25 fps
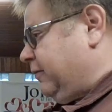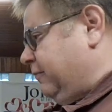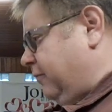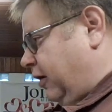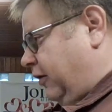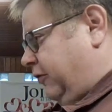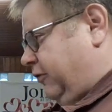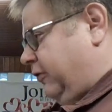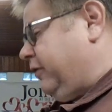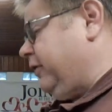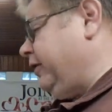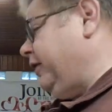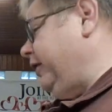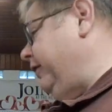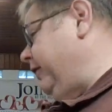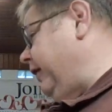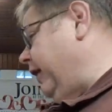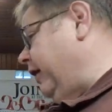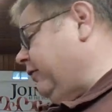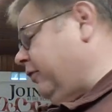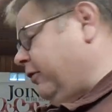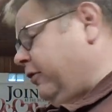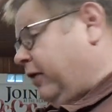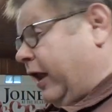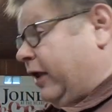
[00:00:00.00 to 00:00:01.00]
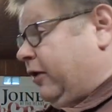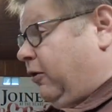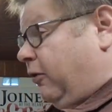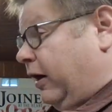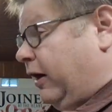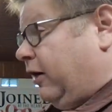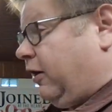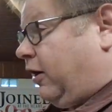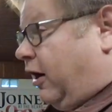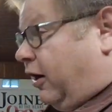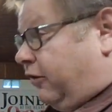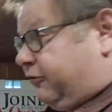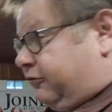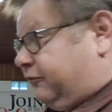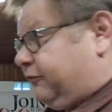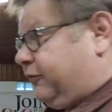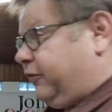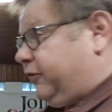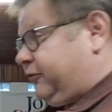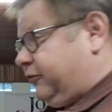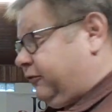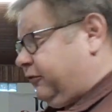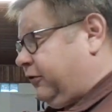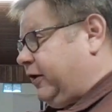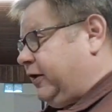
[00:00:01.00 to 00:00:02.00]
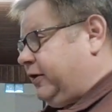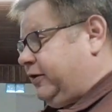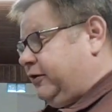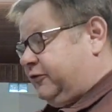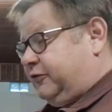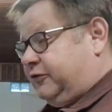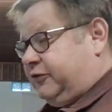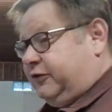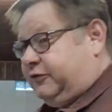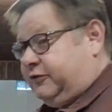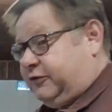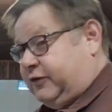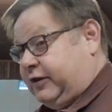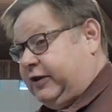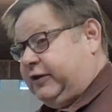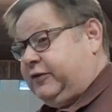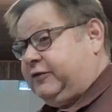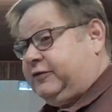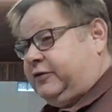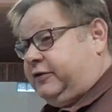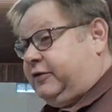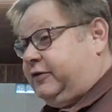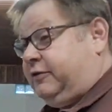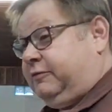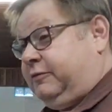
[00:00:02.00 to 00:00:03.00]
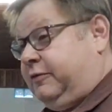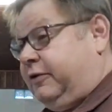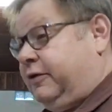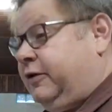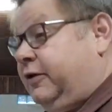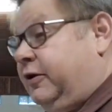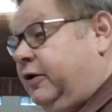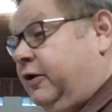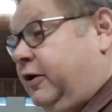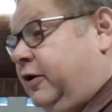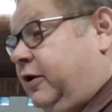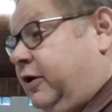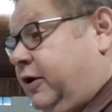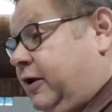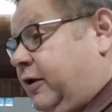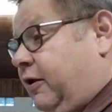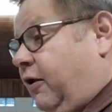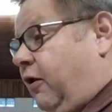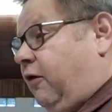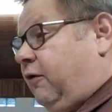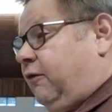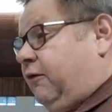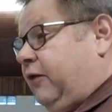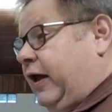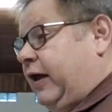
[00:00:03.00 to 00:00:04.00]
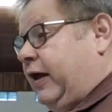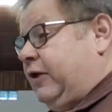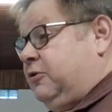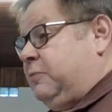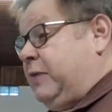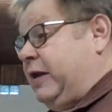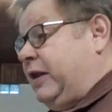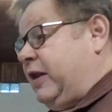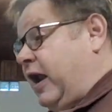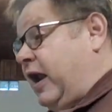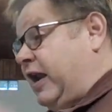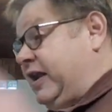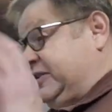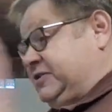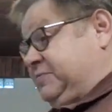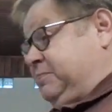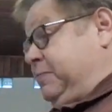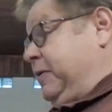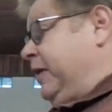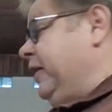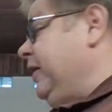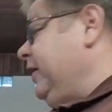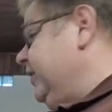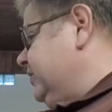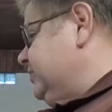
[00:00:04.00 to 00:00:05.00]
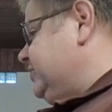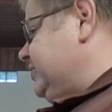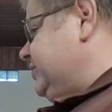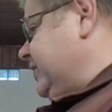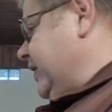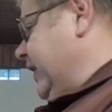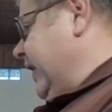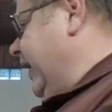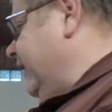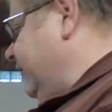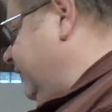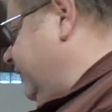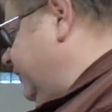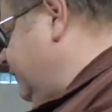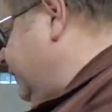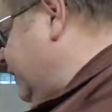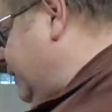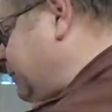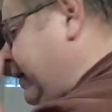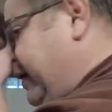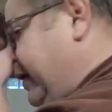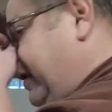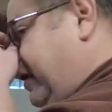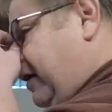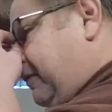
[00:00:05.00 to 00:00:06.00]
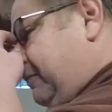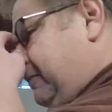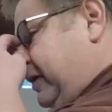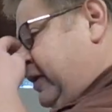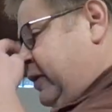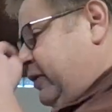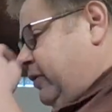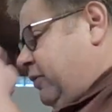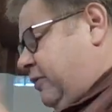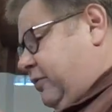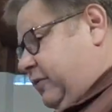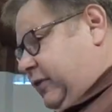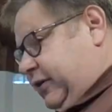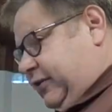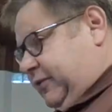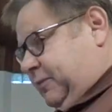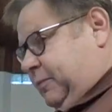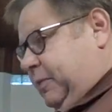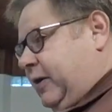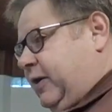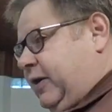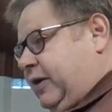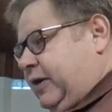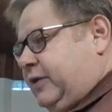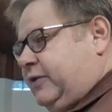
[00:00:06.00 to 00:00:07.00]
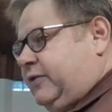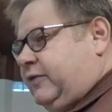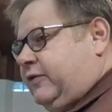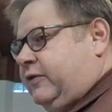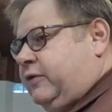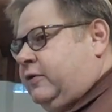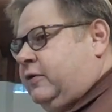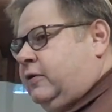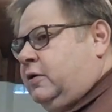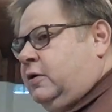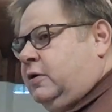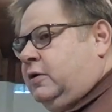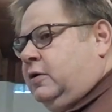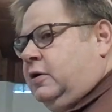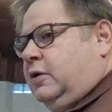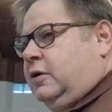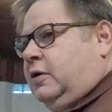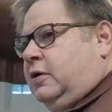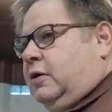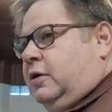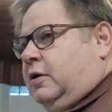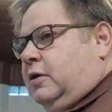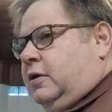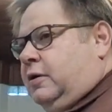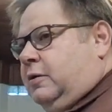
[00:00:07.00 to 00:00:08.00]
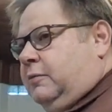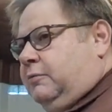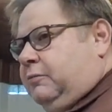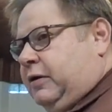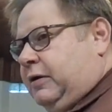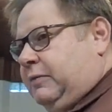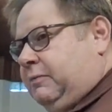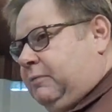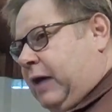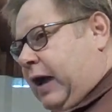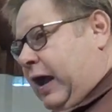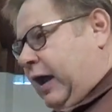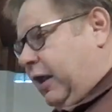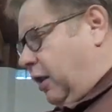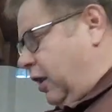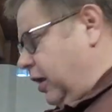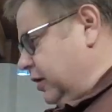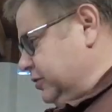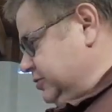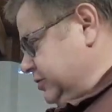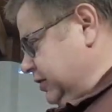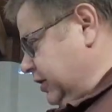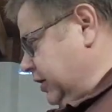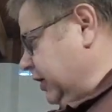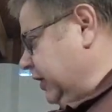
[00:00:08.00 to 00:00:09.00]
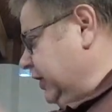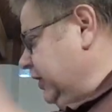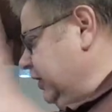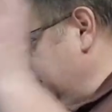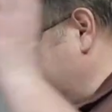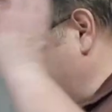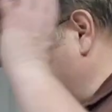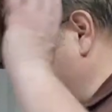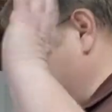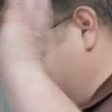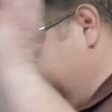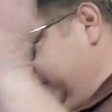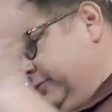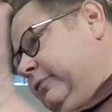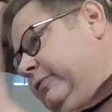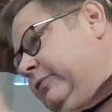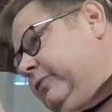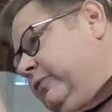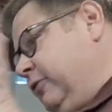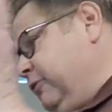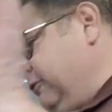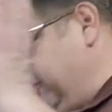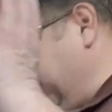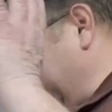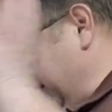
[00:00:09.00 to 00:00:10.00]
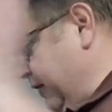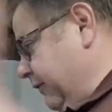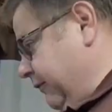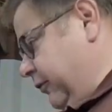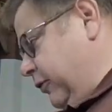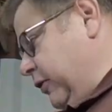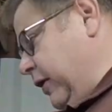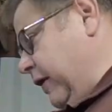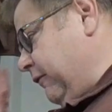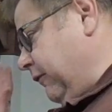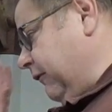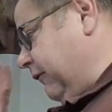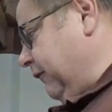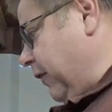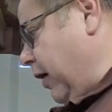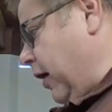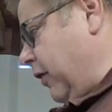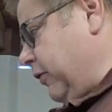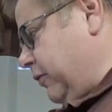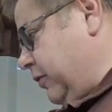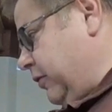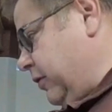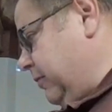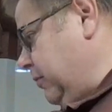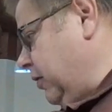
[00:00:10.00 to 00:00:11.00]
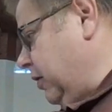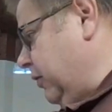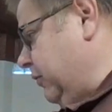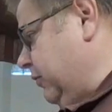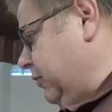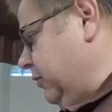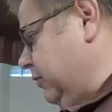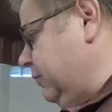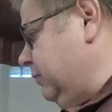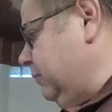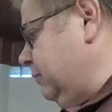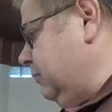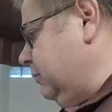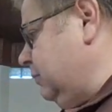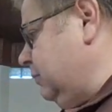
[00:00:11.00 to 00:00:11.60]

and a mother, and I know how controversial that is these days, and all of that. You may not experience that. That may not be your experience, but biologically, you have a father and a mother,